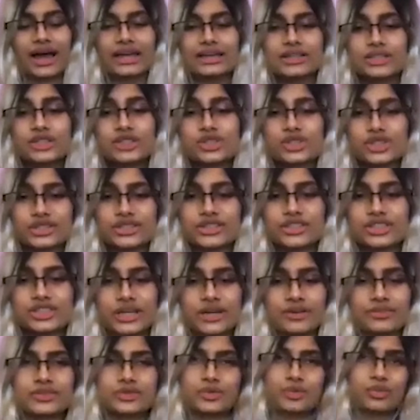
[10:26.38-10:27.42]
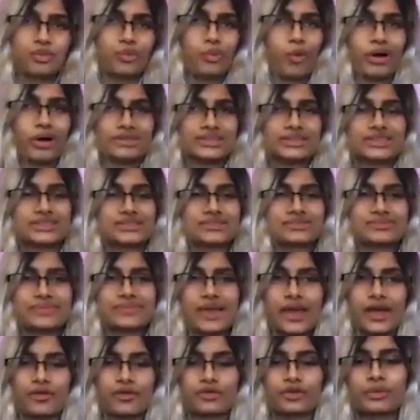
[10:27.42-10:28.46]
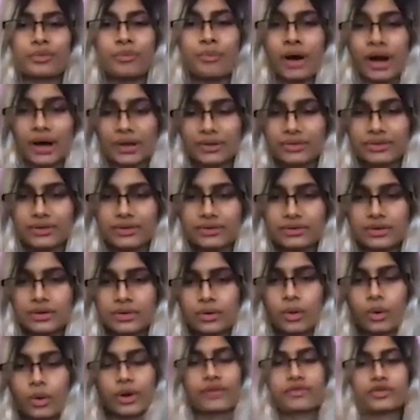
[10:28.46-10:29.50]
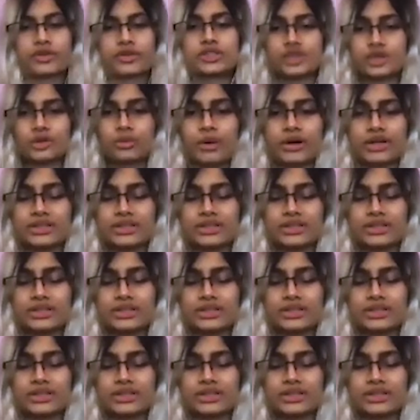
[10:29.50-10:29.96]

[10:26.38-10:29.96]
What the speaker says: I usually shift once every month or every 2 months.